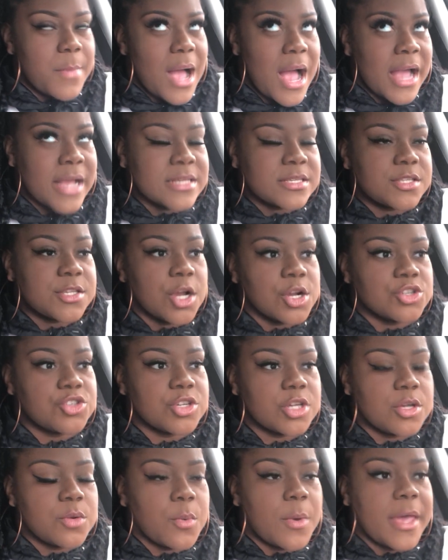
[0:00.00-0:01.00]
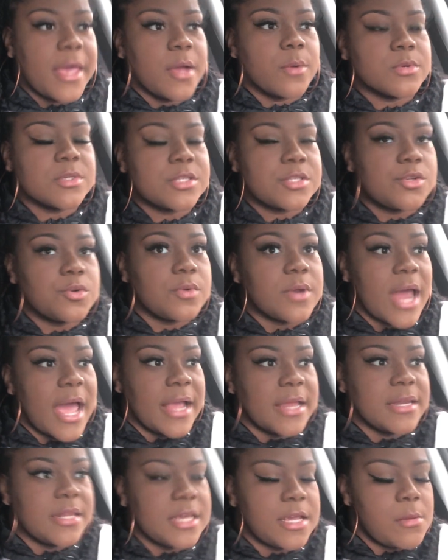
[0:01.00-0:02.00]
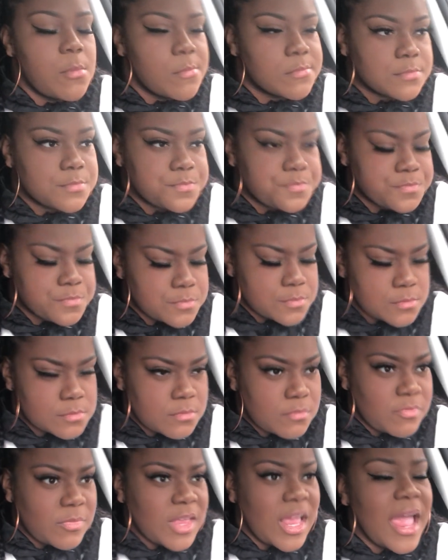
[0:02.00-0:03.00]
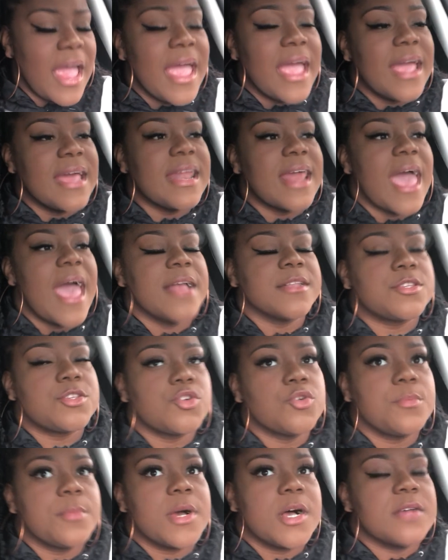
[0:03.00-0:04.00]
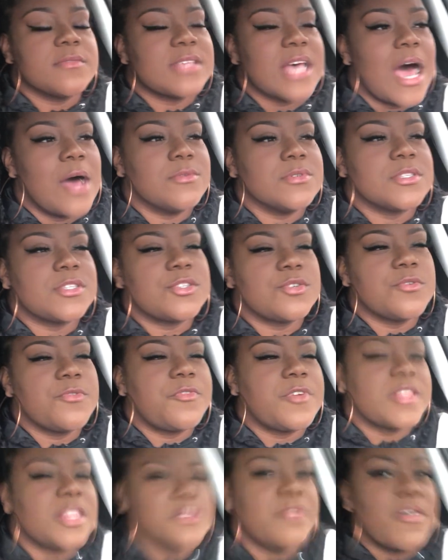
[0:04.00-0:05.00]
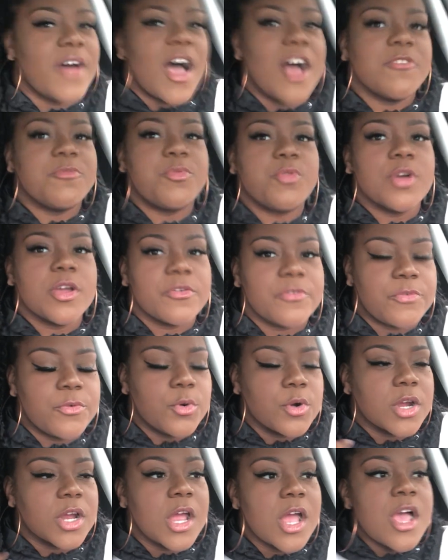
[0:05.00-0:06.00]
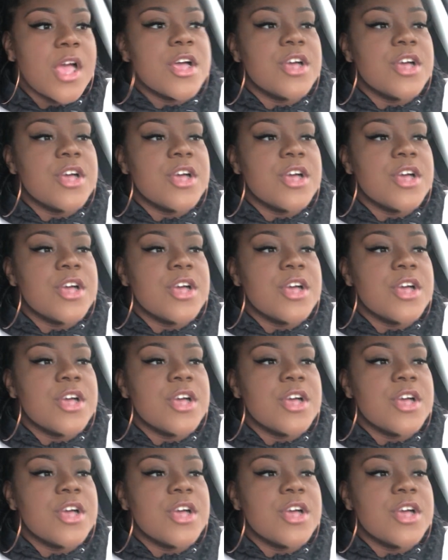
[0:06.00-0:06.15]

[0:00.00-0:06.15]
My surgery weight was 290. And at 2 months, I was 255.4.